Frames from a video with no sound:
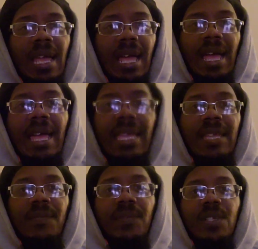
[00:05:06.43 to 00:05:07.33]
I
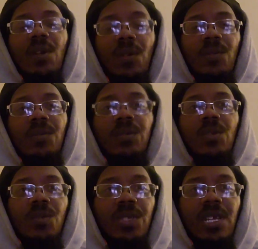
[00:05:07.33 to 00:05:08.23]
have known
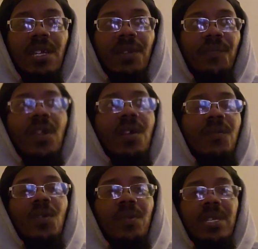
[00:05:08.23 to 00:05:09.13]
who Young
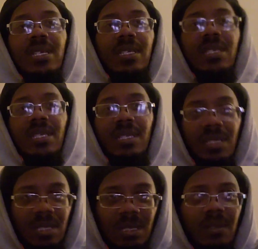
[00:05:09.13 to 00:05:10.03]
Pharaoh is since
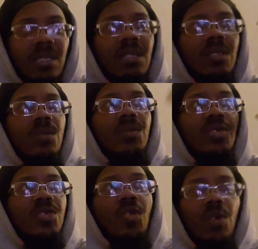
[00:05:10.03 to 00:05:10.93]
the little
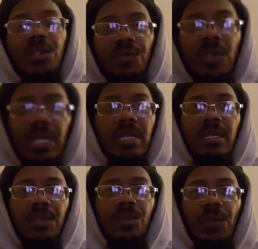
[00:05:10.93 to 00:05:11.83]
short
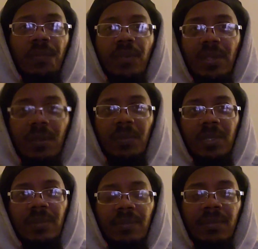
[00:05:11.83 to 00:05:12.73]
dreads, you feel
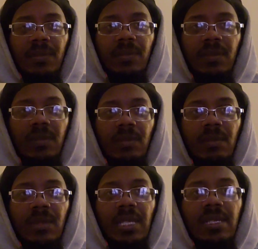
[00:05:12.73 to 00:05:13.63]
me?
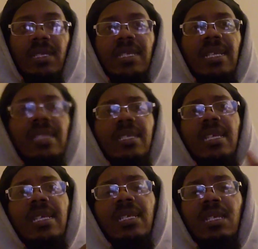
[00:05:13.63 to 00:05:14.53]
Since
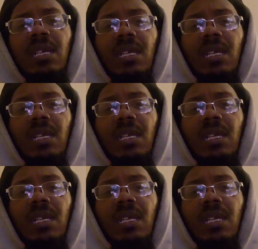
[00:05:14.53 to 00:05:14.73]
his